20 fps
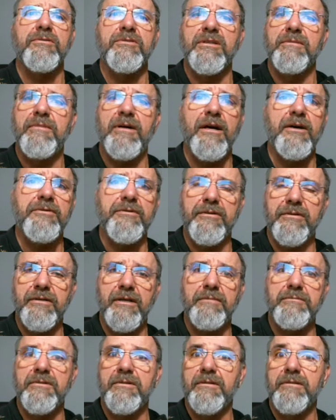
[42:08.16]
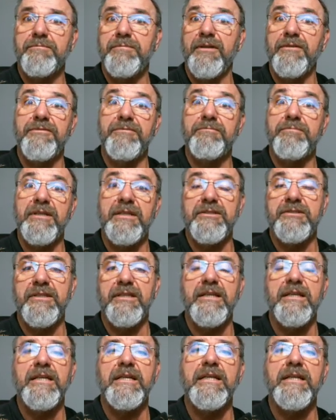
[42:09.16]
some other number
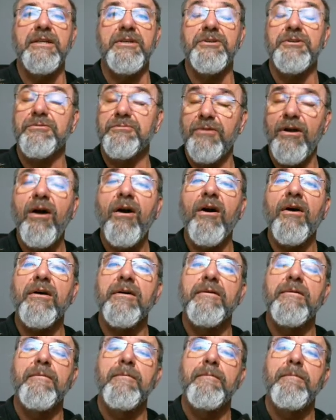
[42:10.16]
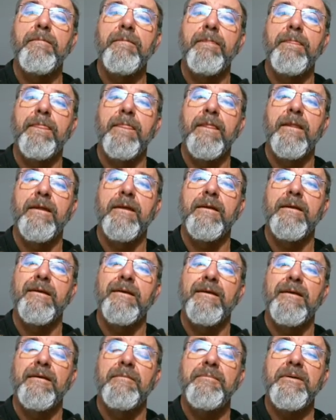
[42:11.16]
BCE, you're wrong.
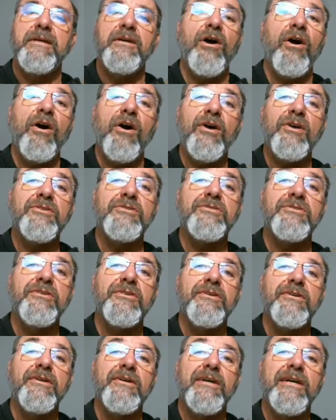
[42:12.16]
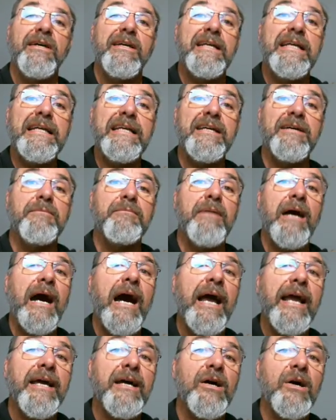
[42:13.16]
Because
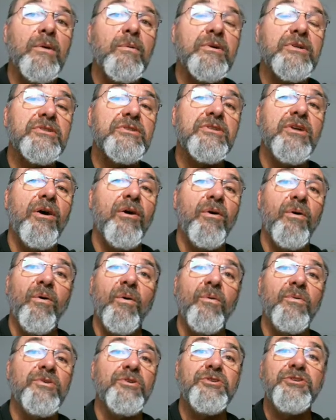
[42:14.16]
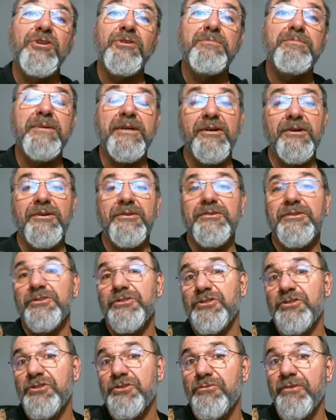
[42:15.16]
Nehemiah was told to build the
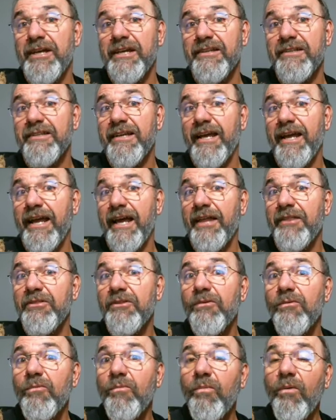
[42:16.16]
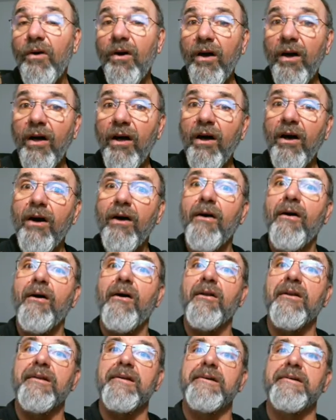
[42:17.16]
street and the
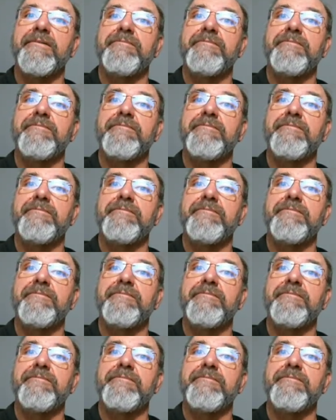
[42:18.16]
wall.